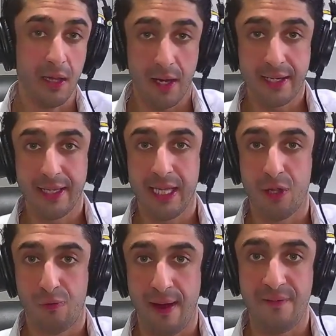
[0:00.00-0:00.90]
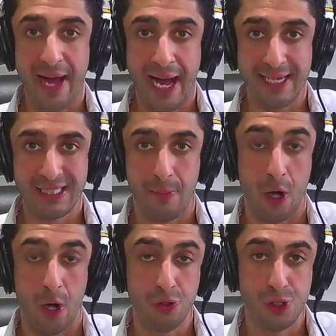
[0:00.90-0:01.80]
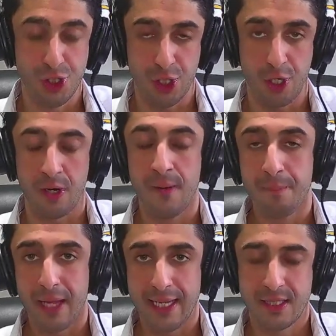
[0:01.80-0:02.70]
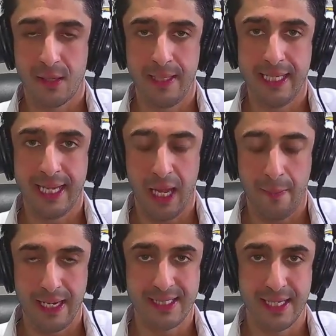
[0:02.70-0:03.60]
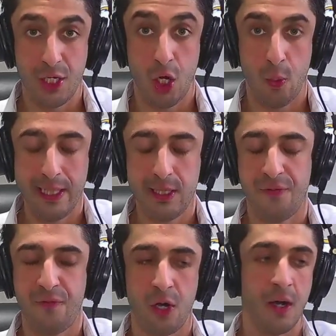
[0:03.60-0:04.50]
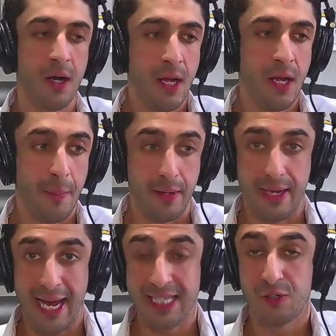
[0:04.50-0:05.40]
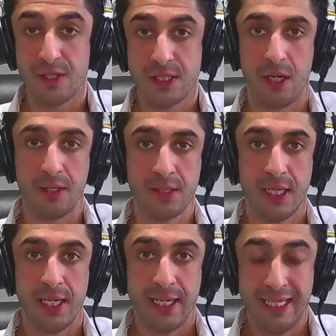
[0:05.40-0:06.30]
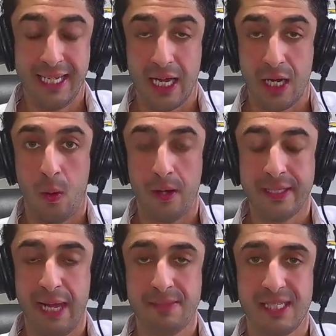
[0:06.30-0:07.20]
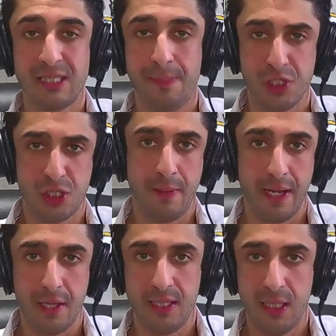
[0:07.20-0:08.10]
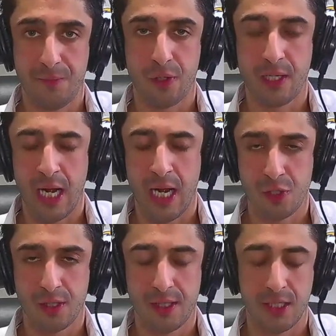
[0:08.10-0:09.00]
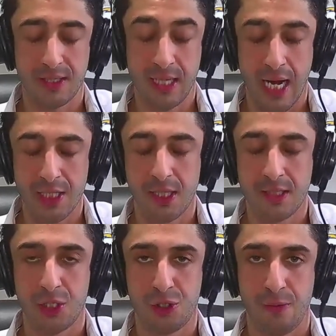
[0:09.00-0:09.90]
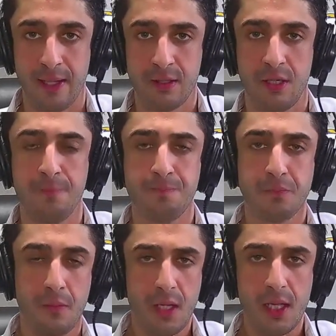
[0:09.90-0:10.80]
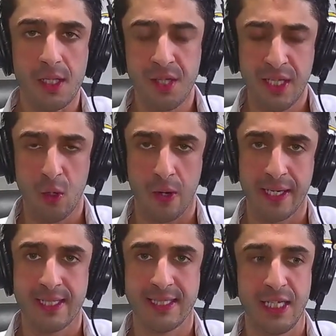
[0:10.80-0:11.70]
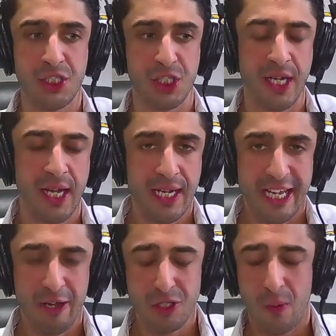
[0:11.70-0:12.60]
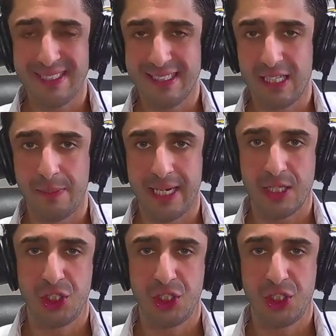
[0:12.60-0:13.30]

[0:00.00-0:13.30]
Luckily, the ref asked him, are you sure? And somebody came in and said, no, we defer. But as a result, he got a 1-game suspension by the team for conduct detrimental to the organization. He was always a little bit